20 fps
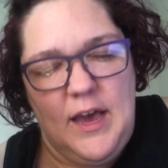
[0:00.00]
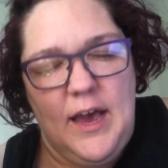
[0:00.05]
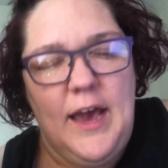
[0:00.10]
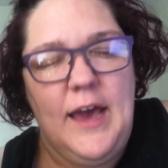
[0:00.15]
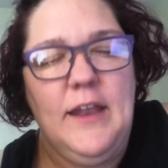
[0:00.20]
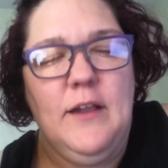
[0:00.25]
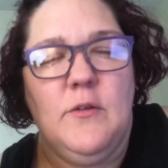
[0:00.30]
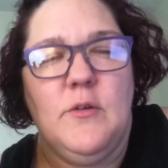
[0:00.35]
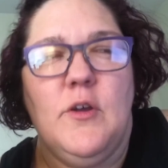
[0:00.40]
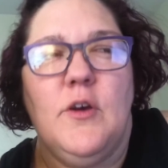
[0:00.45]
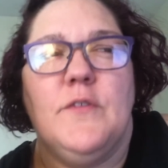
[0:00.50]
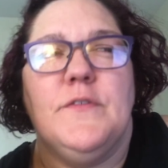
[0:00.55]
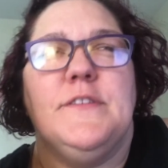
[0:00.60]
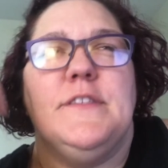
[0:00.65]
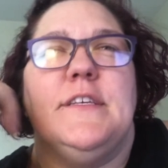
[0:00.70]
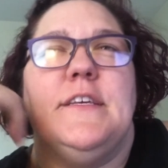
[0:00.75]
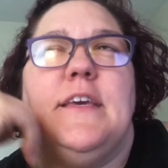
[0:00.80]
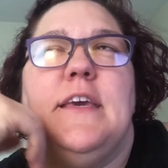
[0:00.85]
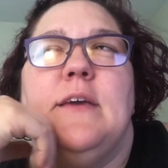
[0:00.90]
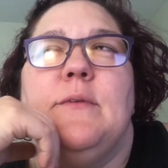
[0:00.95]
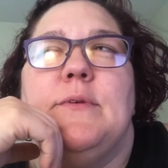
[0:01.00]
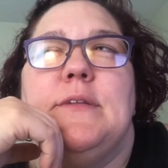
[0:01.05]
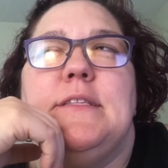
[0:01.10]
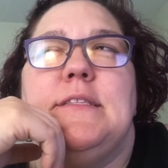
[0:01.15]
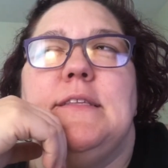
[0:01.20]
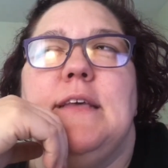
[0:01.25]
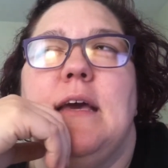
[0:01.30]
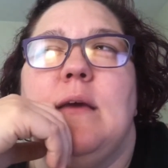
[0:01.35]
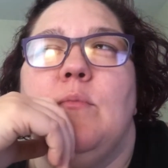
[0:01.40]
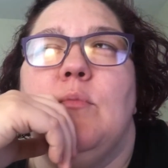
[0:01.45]
I don't know if Sagi would
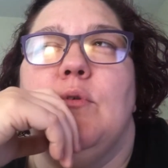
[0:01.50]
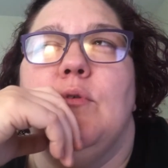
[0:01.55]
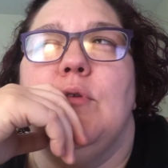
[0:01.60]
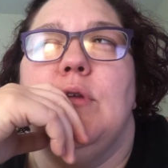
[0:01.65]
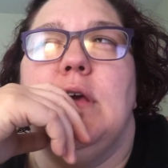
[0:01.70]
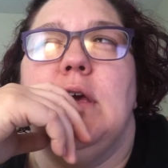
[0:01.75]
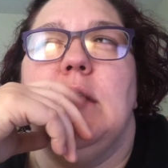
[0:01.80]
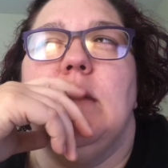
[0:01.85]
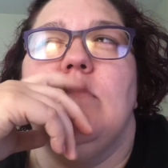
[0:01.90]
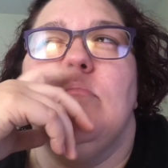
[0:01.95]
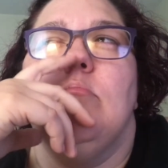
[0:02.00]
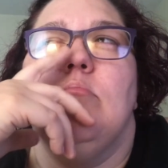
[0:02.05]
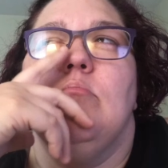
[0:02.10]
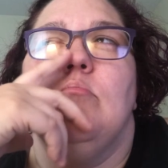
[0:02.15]
say booty.